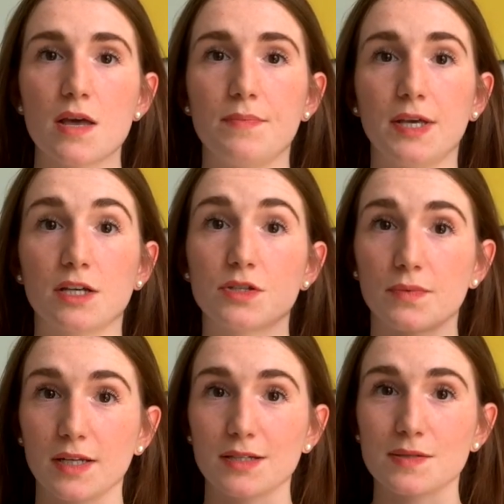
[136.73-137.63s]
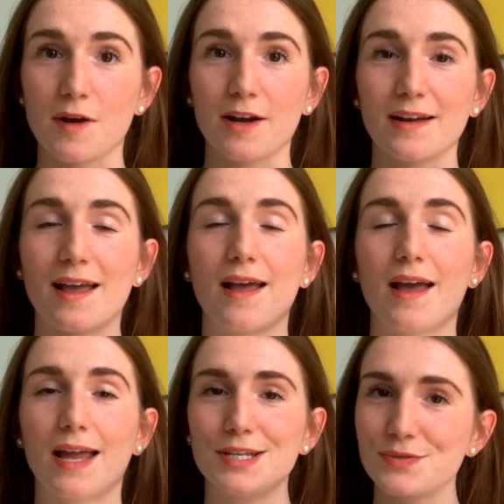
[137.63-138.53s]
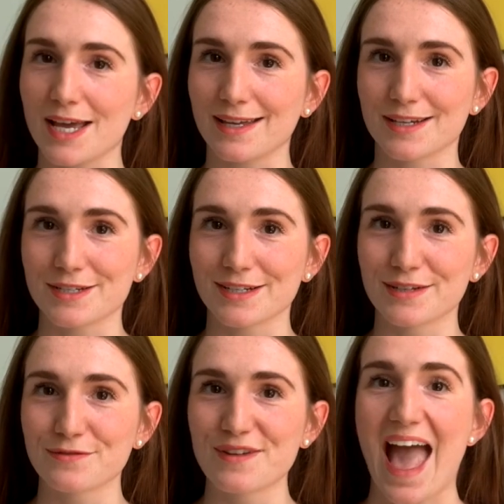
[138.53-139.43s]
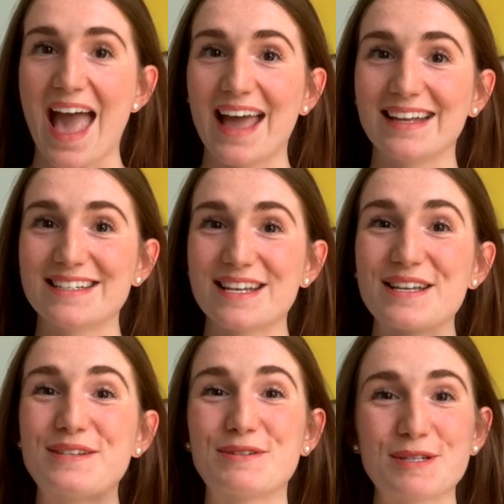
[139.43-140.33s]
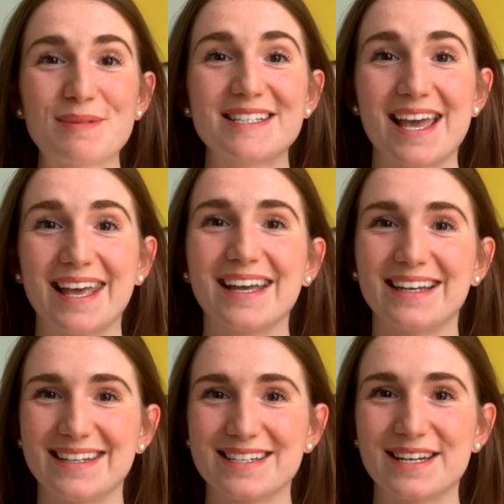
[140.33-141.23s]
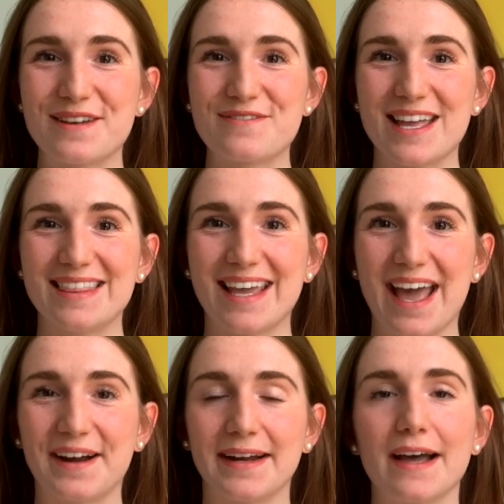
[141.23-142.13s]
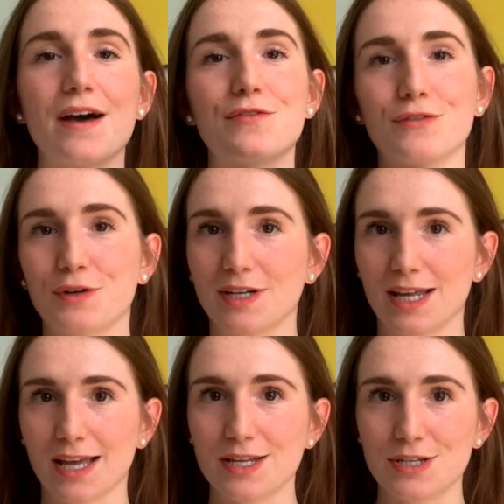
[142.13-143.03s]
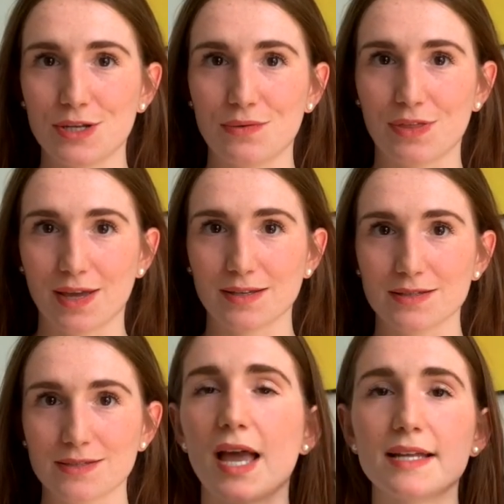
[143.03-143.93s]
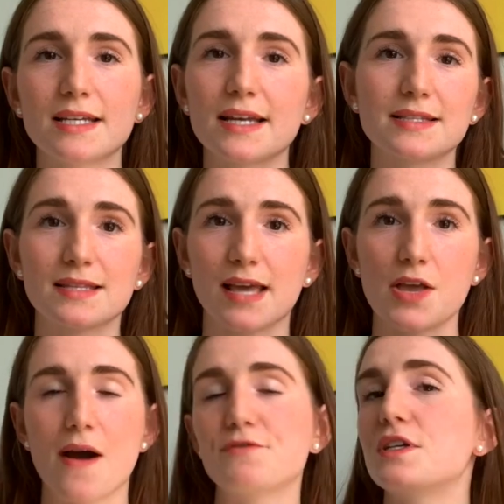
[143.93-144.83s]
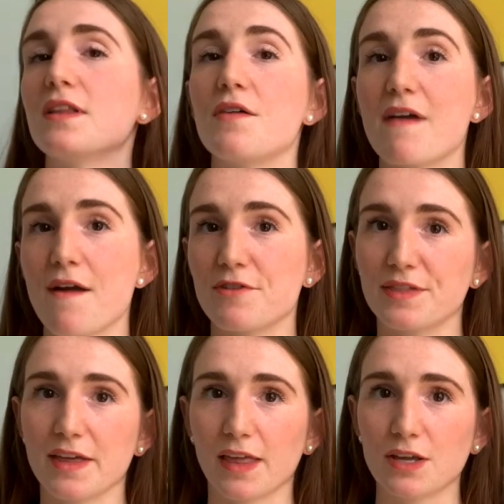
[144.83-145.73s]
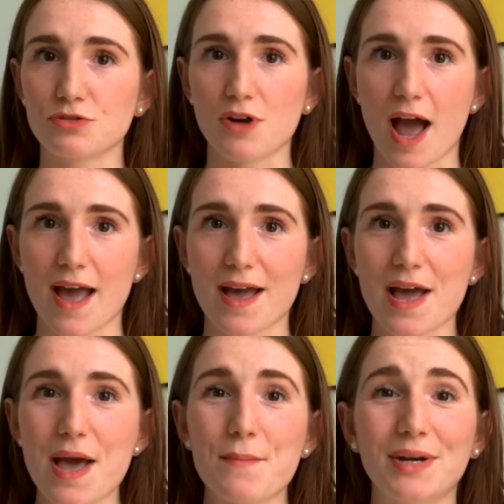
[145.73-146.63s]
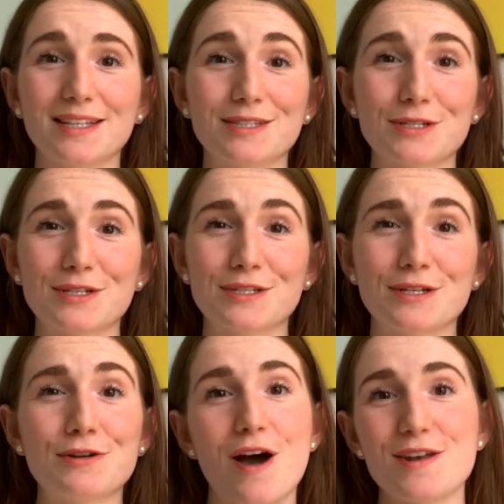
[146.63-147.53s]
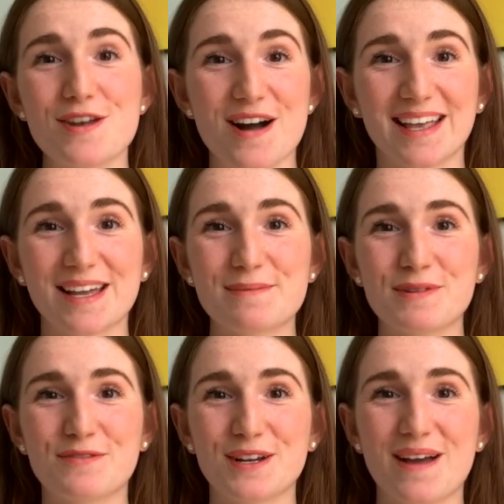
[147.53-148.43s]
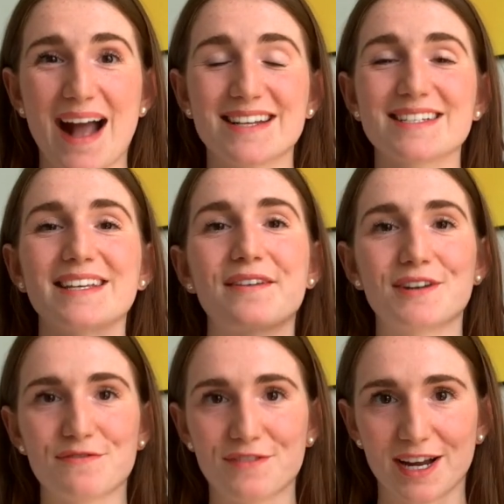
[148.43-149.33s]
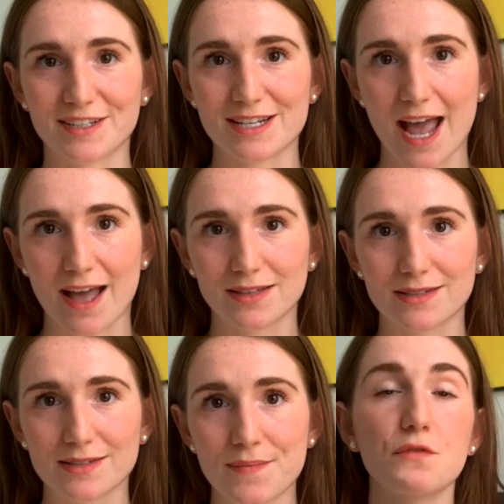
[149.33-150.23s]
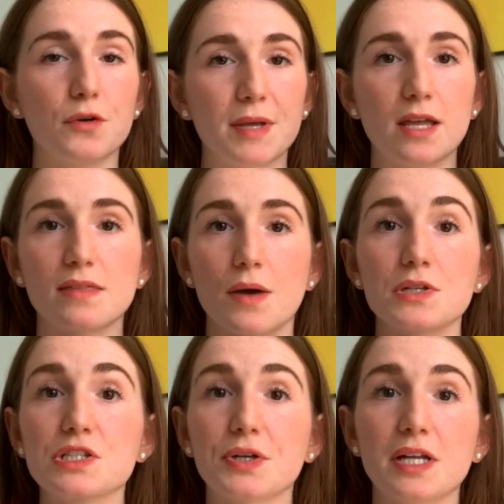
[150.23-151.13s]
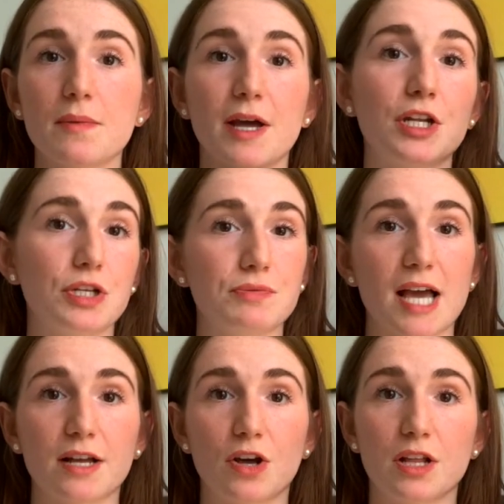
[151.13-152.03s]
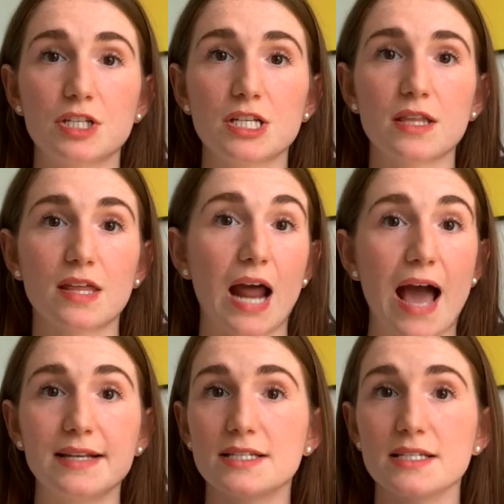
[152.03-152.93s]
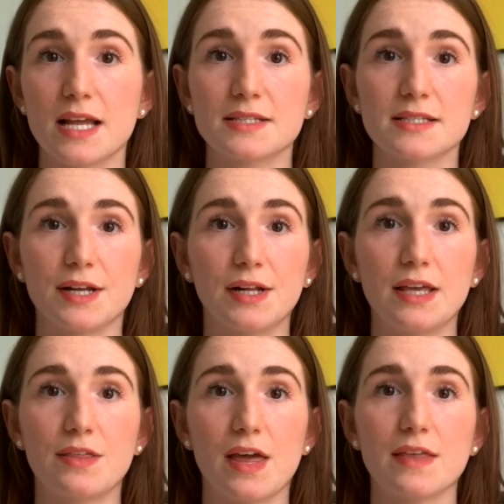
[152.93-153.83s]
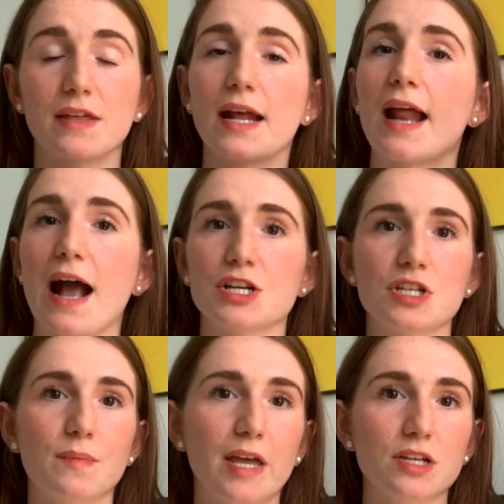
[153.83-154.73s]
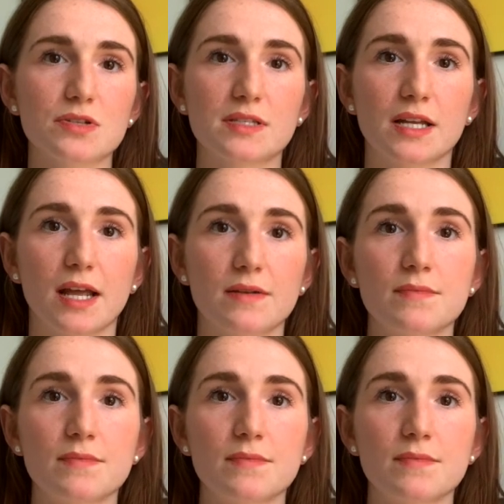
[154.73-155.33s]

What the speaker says: because you're really smart and you take initiative. And you should be taking initiative in the area of learning new things. The idea isn't that you have to love everything that you try, but it's just to not knock it before you actually give it a fair chance. For me, that was learning about a new technology that I didn't necessarily think that I'd actually be interested in: